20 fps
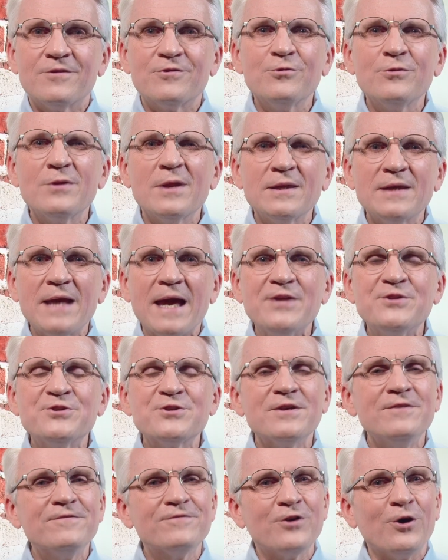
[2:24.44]
through the
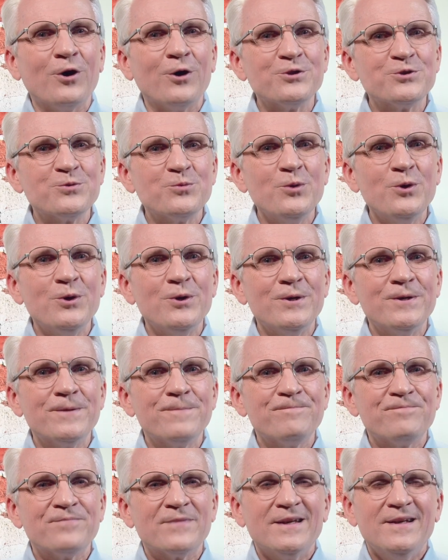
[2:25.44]
lens of God's word.
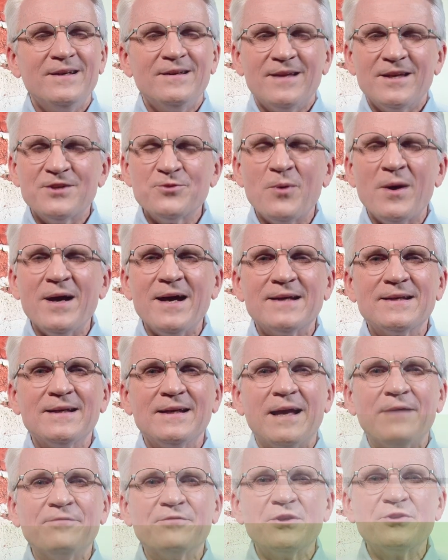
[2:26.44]
That's why I'd
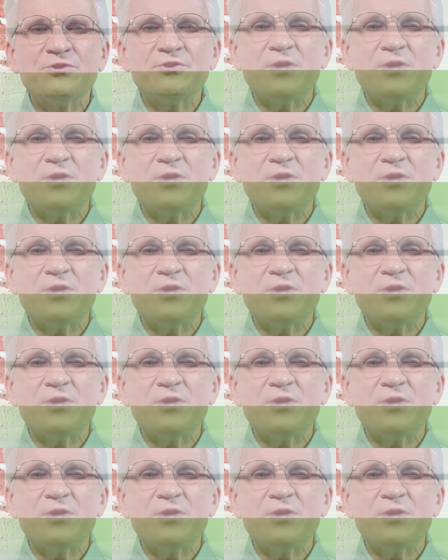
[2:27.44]
love to